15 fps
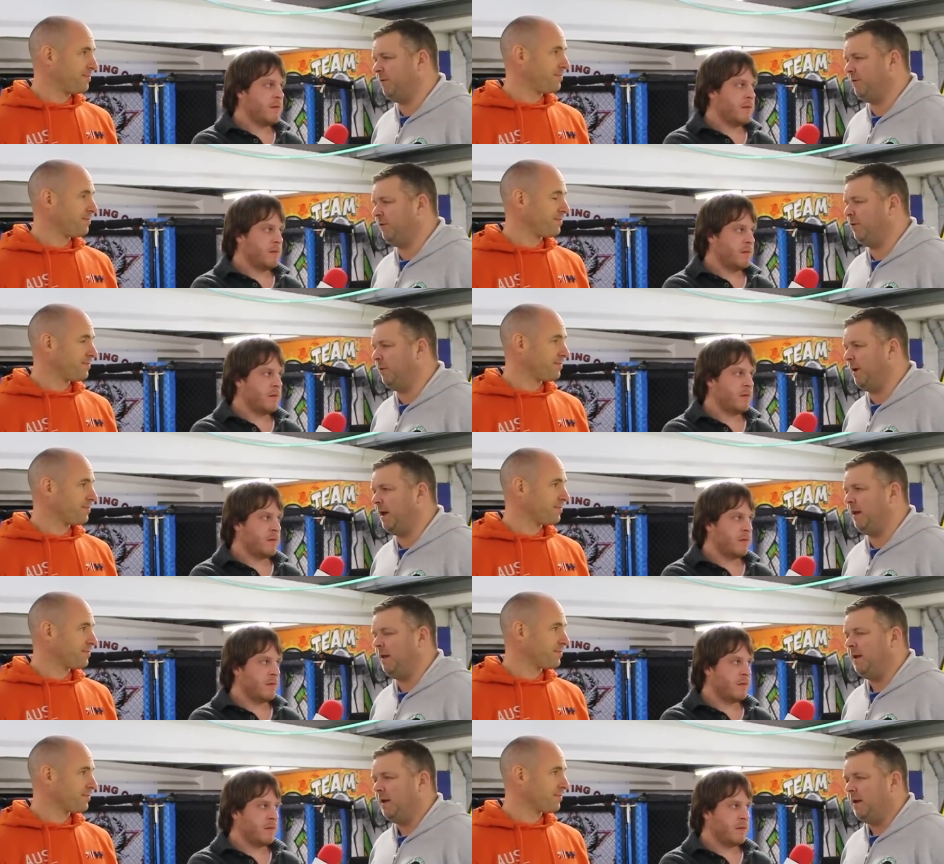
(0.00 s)
Speaker 1: to do
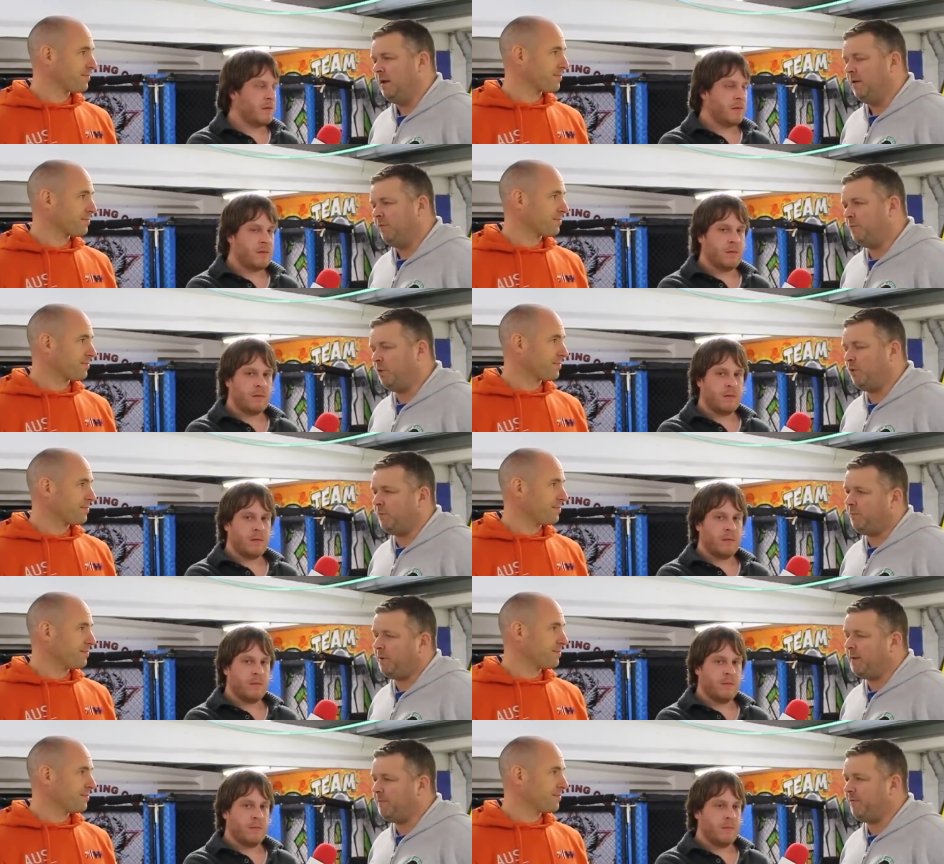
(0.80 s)
well.
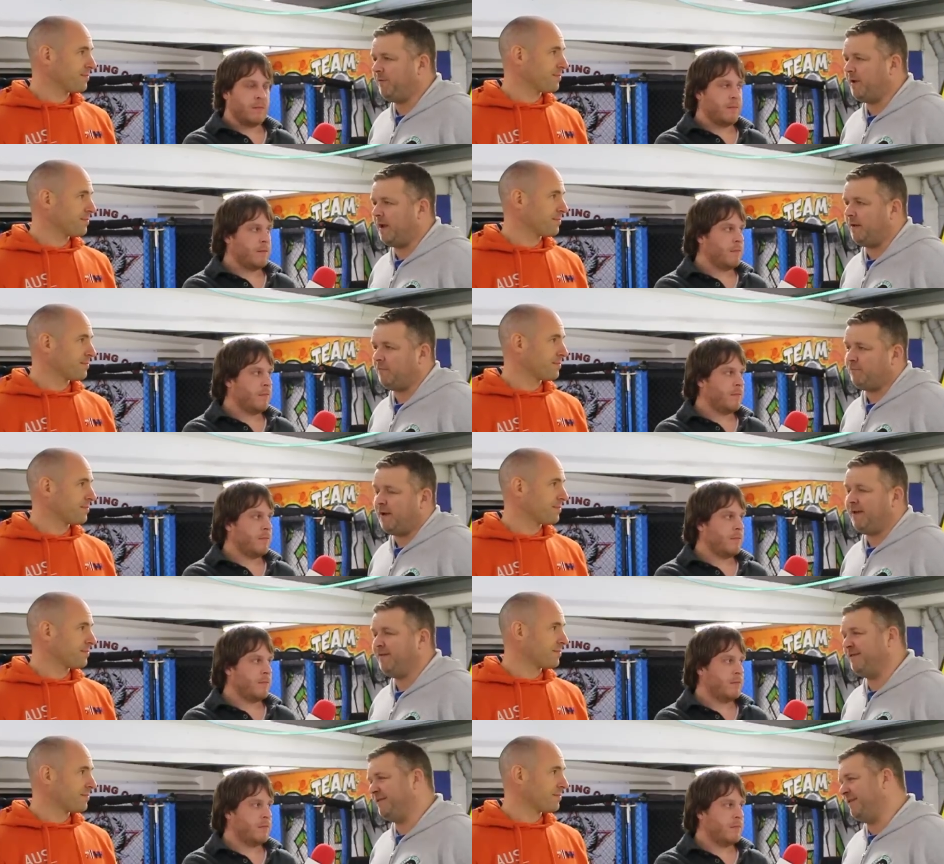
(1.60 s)
But people forget
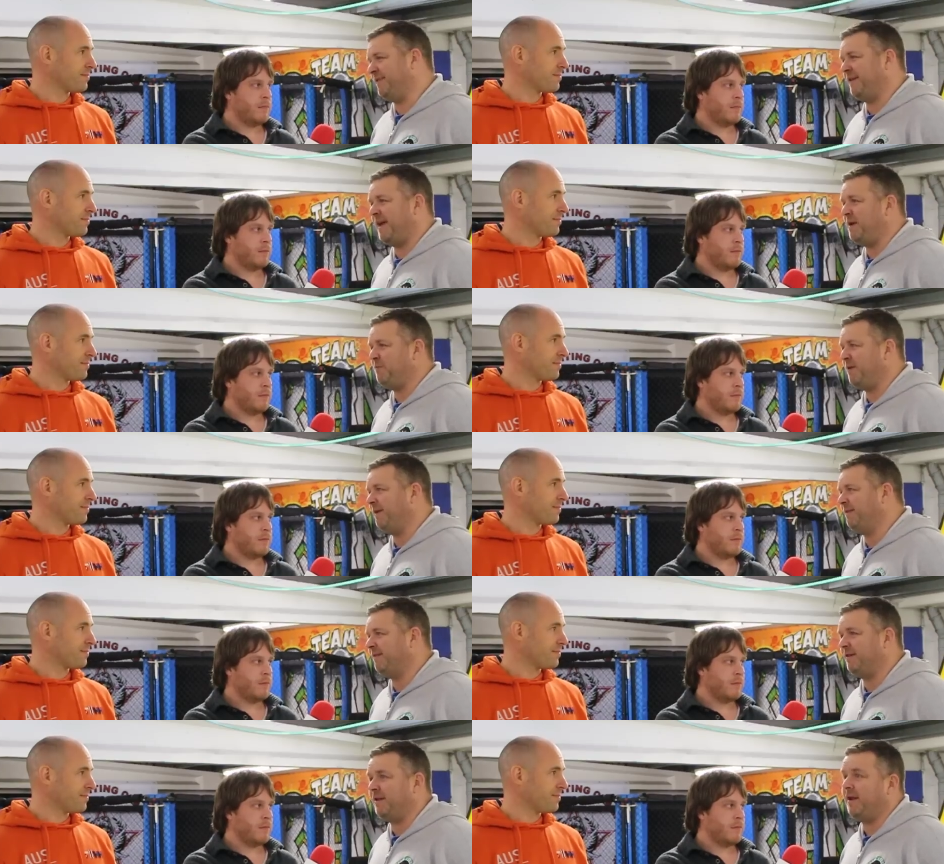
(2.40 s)
Reds is the same.
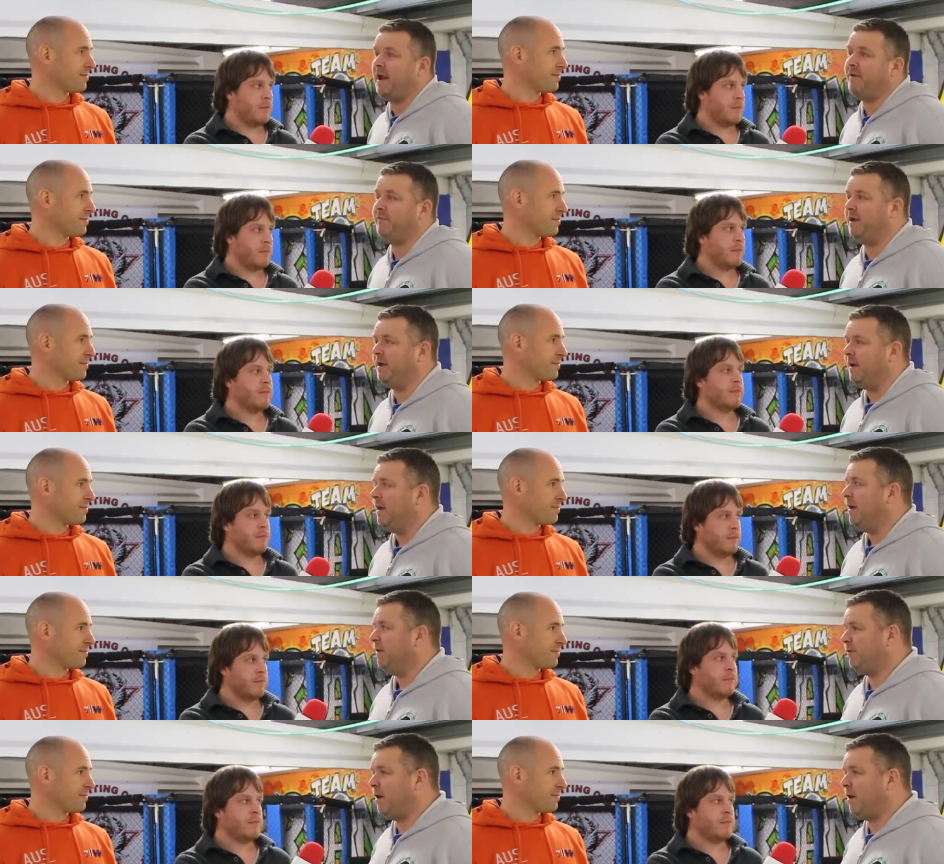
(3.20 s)
Reds is on every mm.